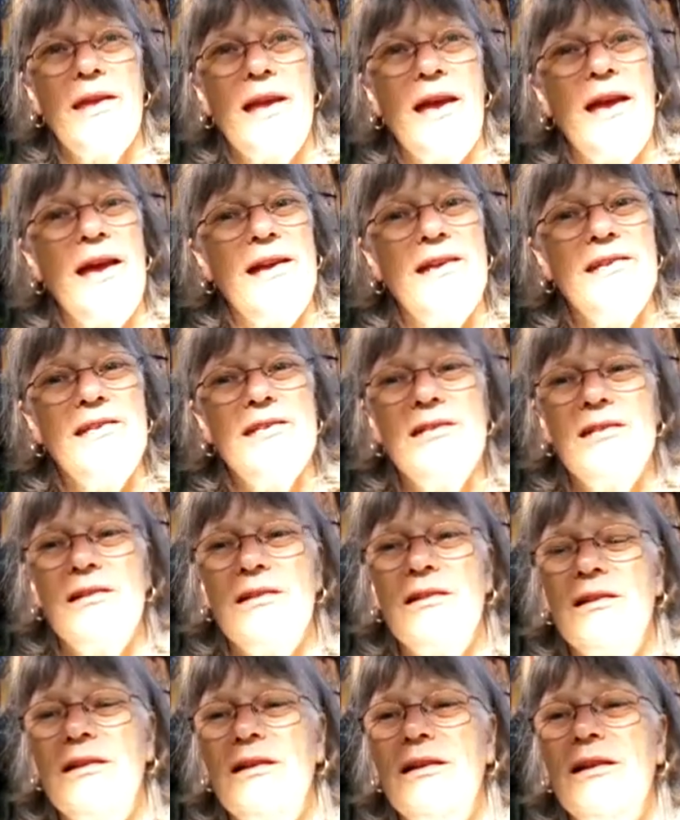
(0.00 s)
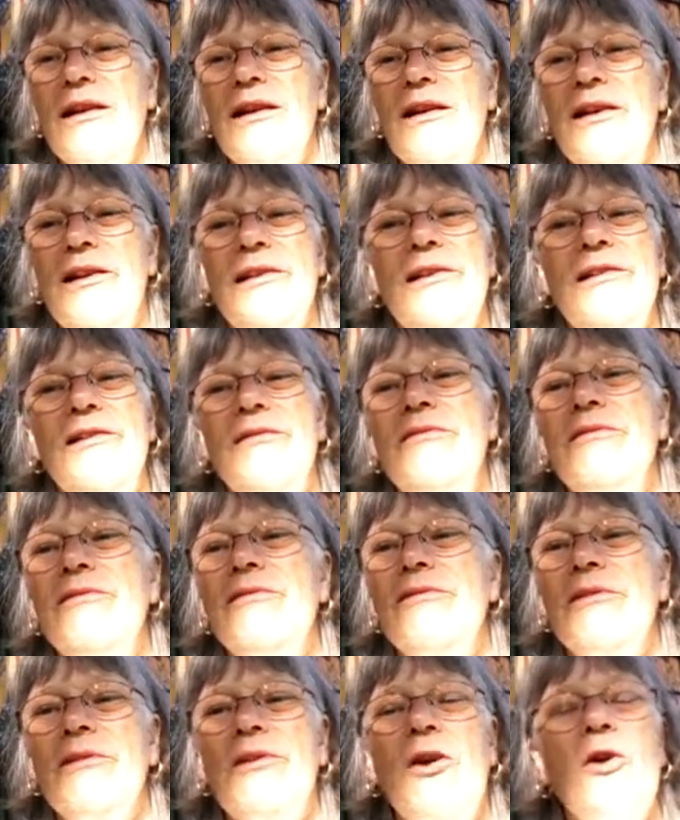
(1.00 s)
and I
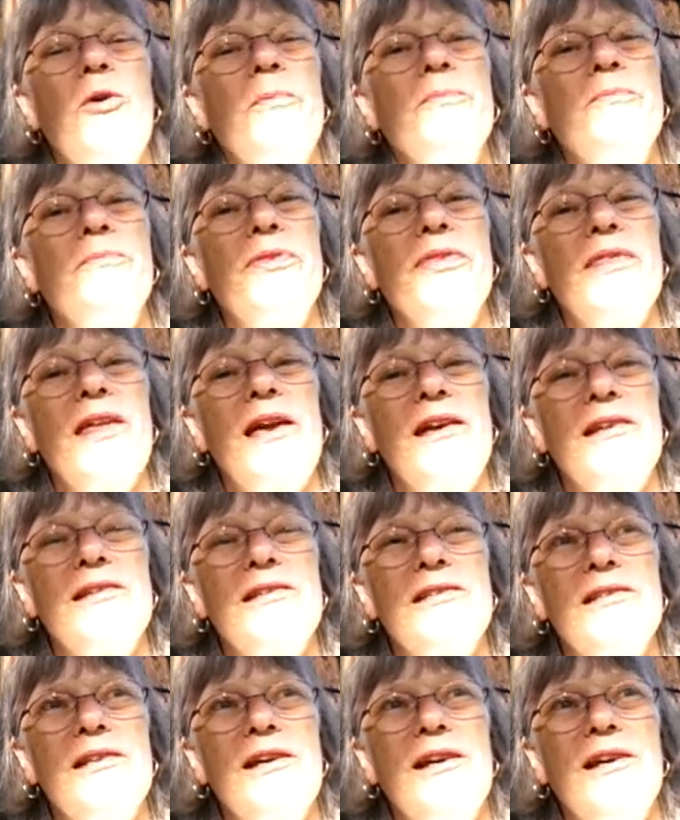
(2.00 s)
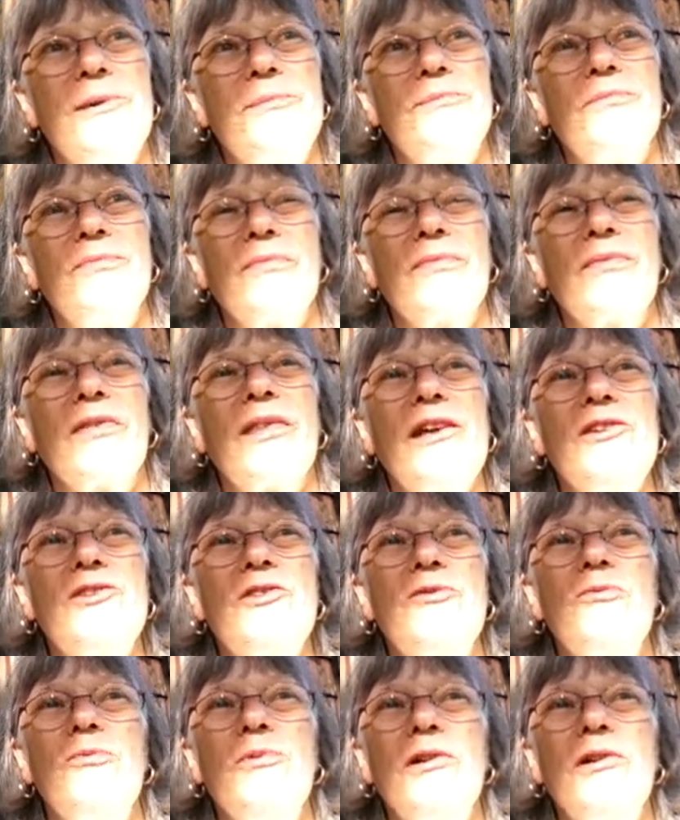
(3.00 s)
hope that that you